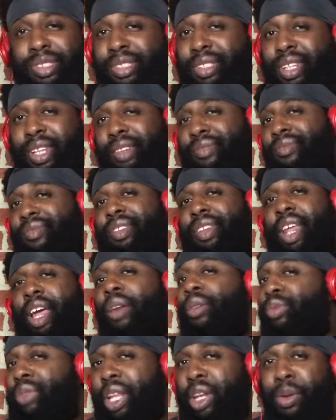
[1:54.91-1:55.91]
I
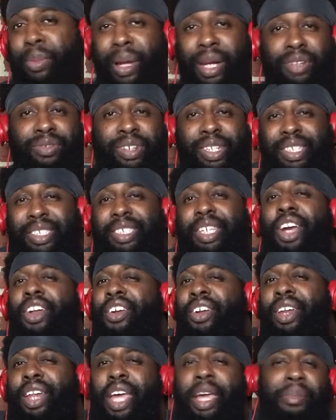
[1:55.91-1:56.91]
don't think nobody said
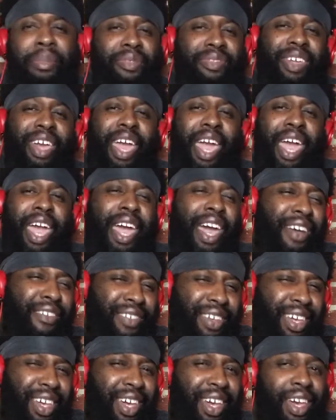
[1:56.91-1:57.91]
her name. If they have,
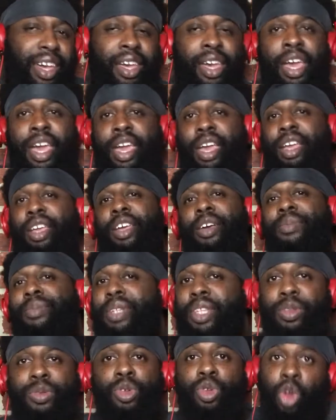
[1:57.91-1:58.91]
eh,
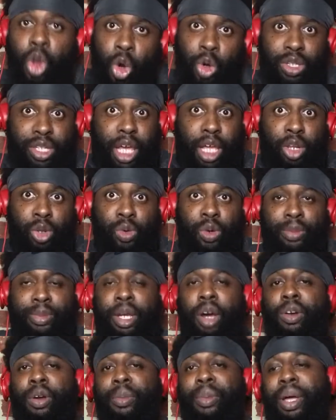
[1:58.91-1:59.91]
you know exactly what I'm
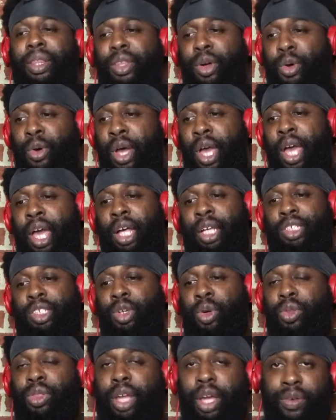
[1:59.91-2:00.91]
talking about though.
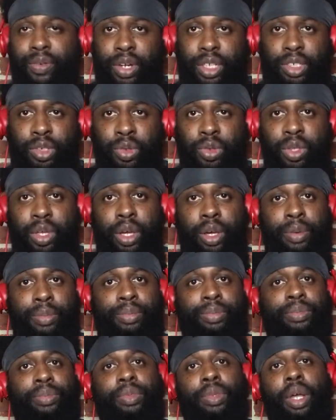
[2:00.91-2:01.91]
So they rescue them,
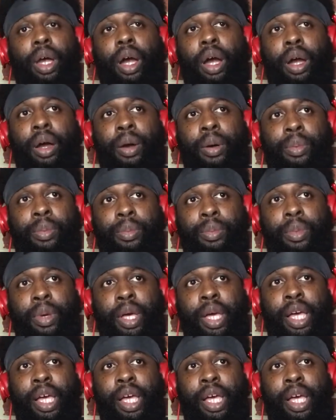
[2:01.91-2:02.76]
um,